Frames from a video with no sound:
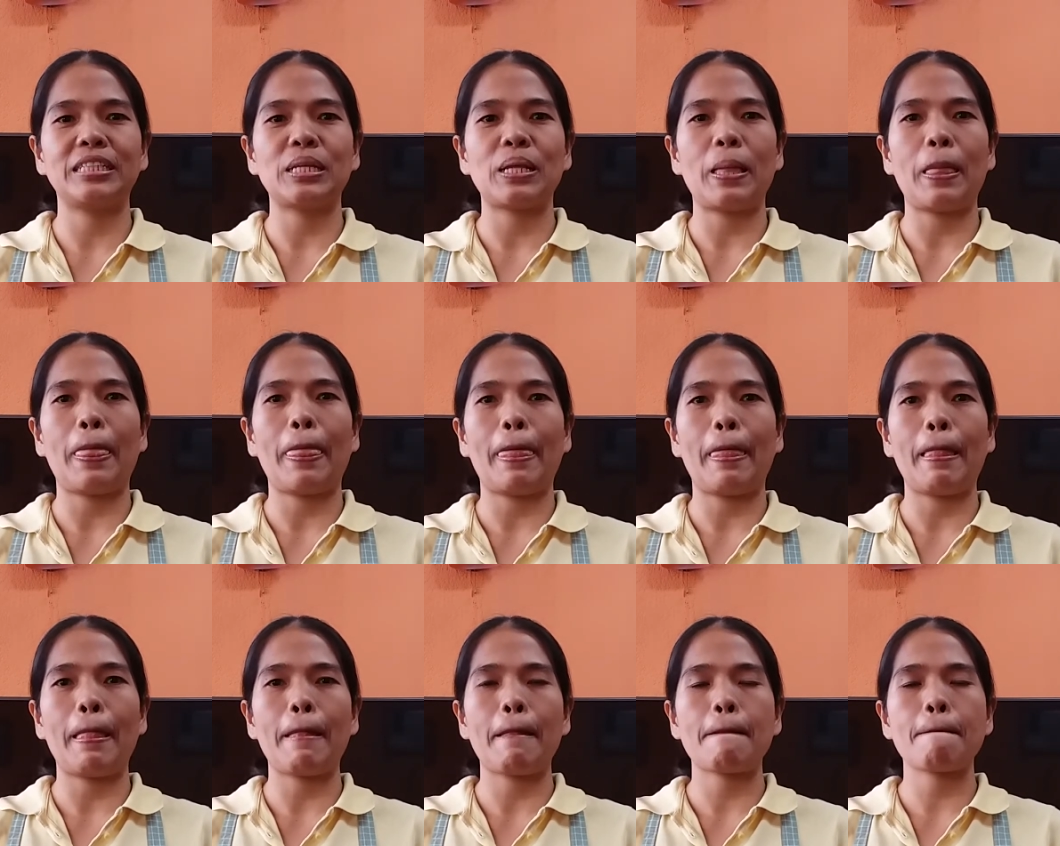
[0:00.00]

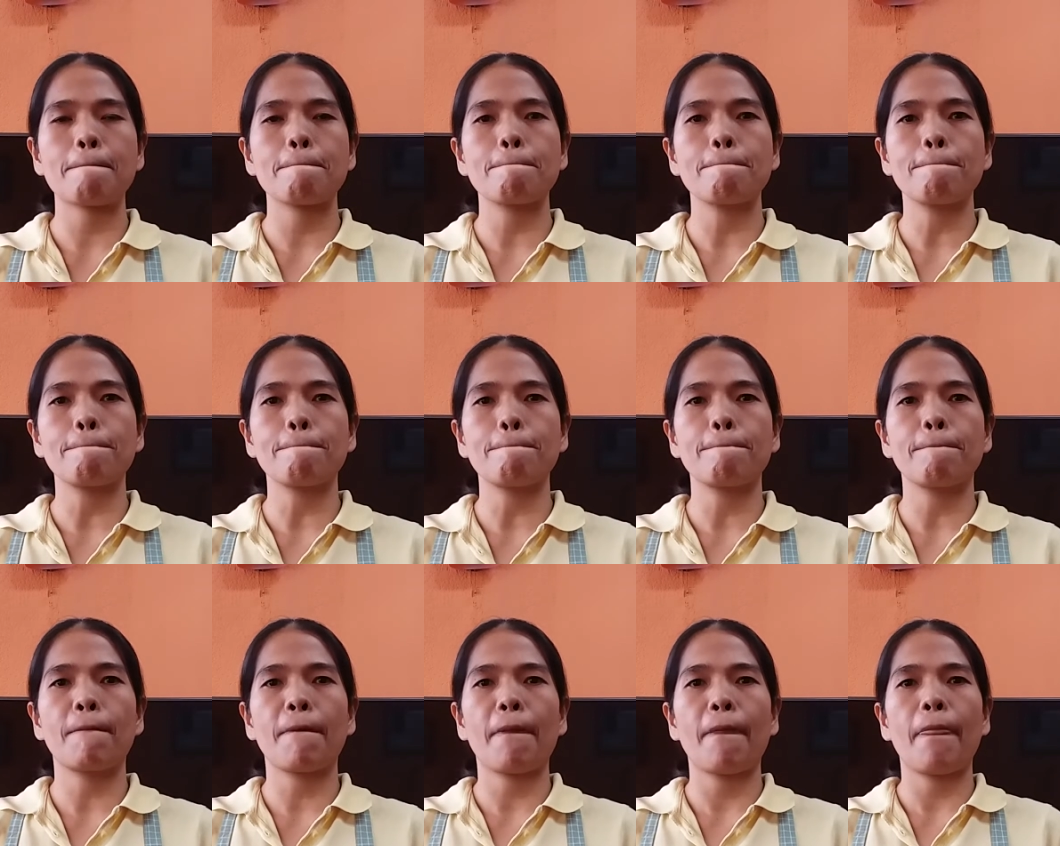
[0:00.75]
Okay.
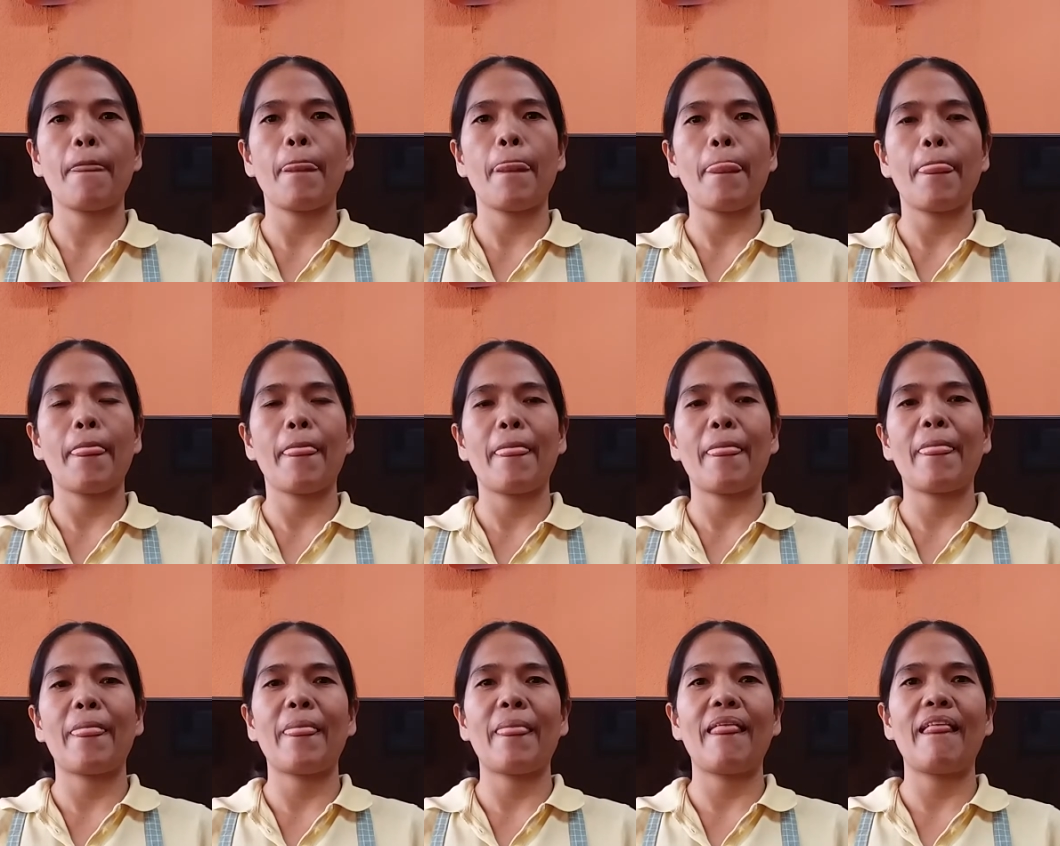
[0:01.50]
So, you
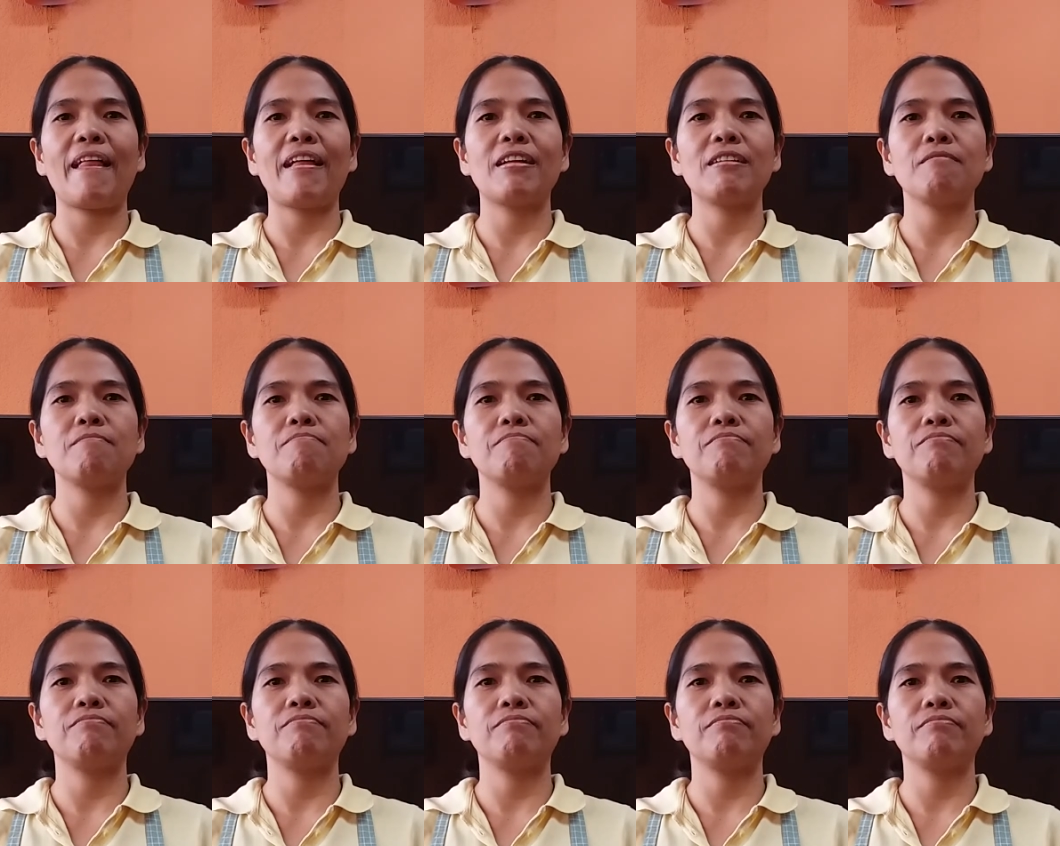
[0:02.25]
worked for 2
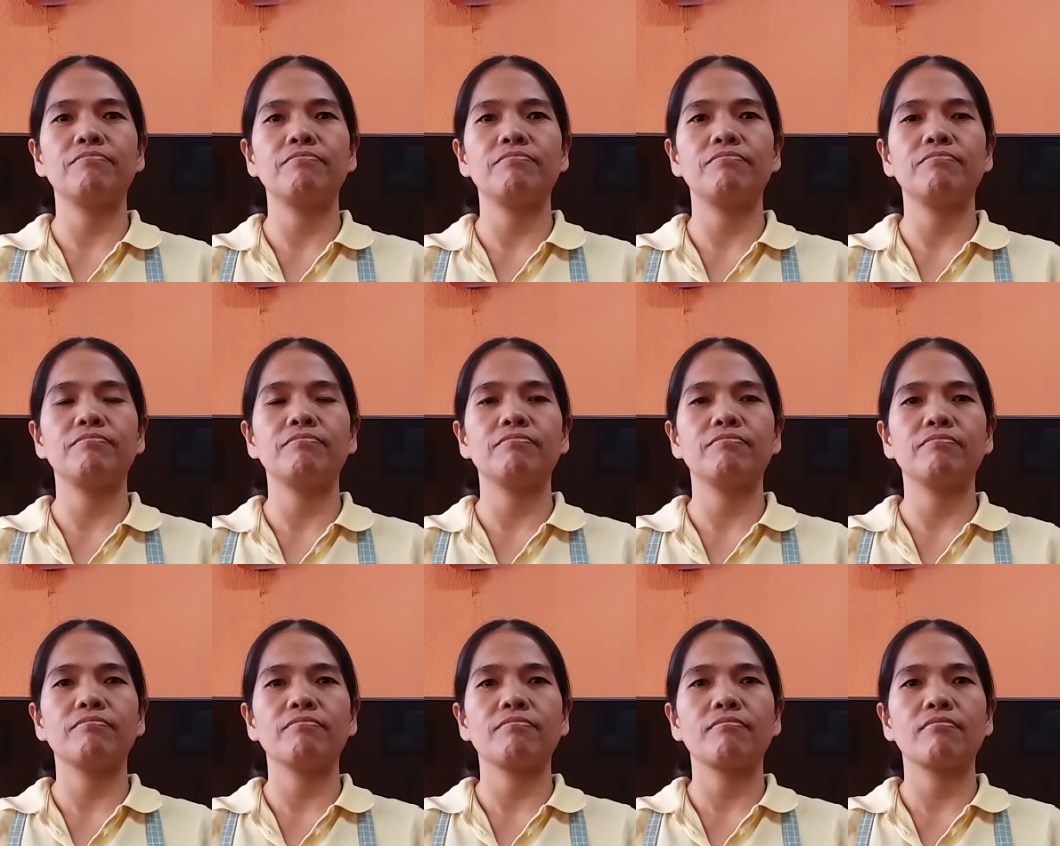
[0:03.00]
years,
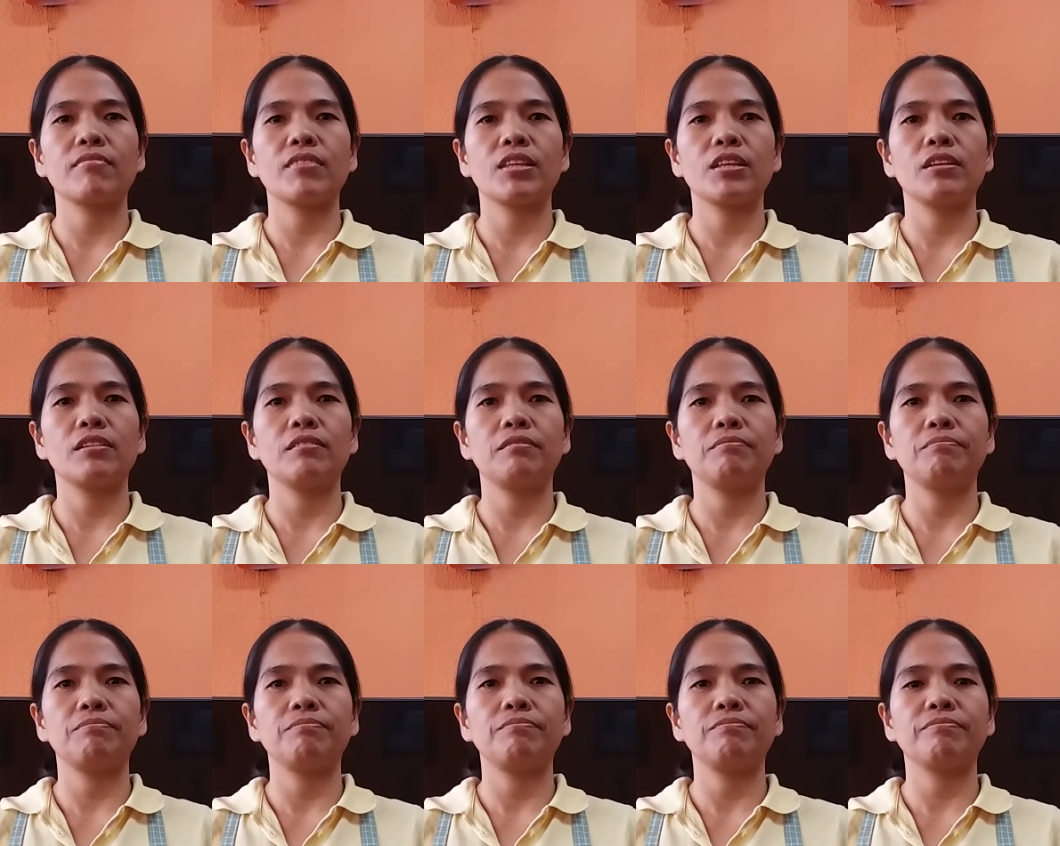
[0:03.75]
and
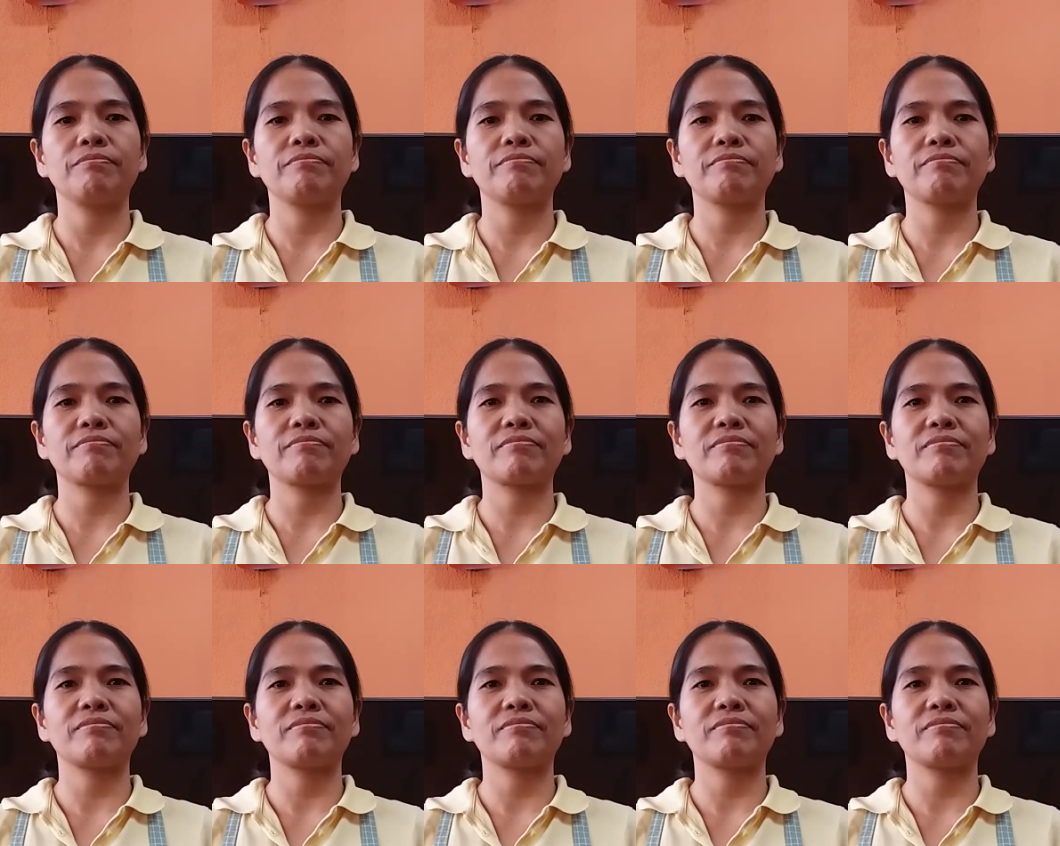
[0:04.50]
after that?